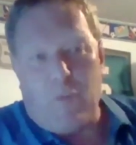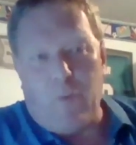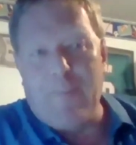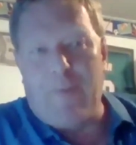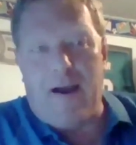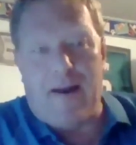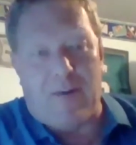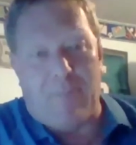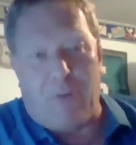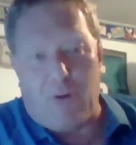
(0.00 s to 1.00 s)
We buy
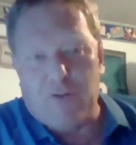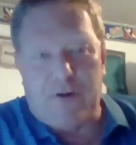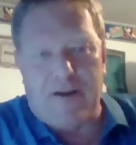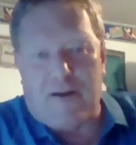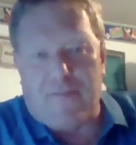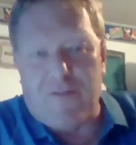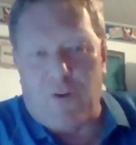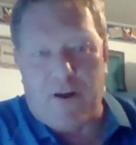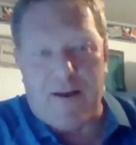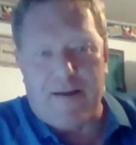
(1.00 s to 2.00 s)
our upholstery and our
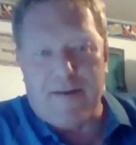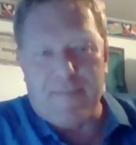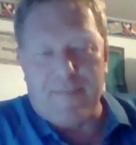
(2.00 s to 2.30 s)
flooring